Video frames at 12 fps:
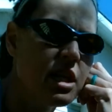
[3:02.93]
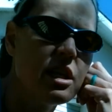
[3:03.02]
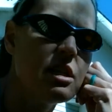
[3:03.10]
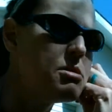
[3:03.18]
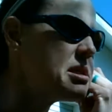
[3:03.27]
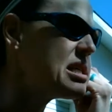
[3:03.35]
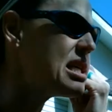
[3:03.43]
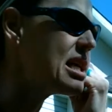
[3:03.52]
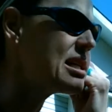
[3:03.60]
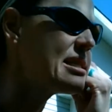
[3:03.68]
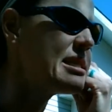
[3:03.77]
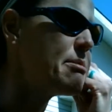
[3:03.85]

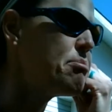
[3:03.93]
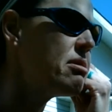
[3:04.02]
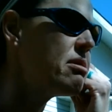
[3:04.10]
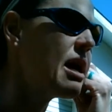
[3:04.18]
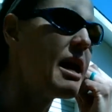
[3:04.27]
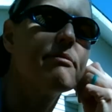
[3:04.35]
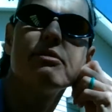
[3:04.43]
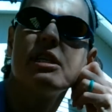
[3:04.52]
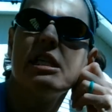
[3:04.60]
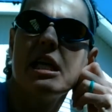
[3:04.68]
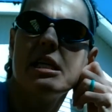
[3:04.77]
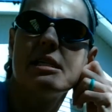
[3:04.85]
using simple
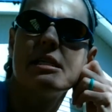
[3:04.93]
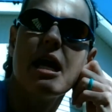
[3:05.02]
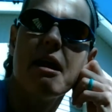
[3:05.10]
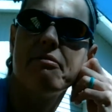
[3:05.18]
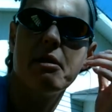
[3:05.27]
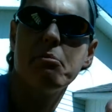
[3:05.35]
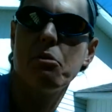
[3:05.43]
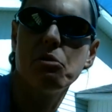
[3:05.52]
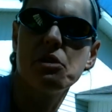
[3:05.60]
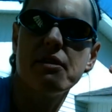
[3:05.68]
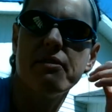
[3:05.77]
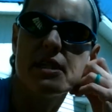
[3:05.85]
everyday stuff that
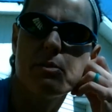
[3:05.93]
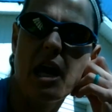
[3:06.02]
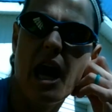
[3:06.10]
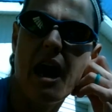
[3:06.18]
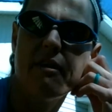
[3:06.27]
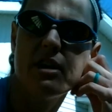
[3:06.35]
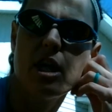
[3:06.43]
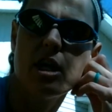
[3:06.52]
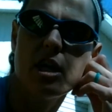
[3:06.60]
most of us would have in our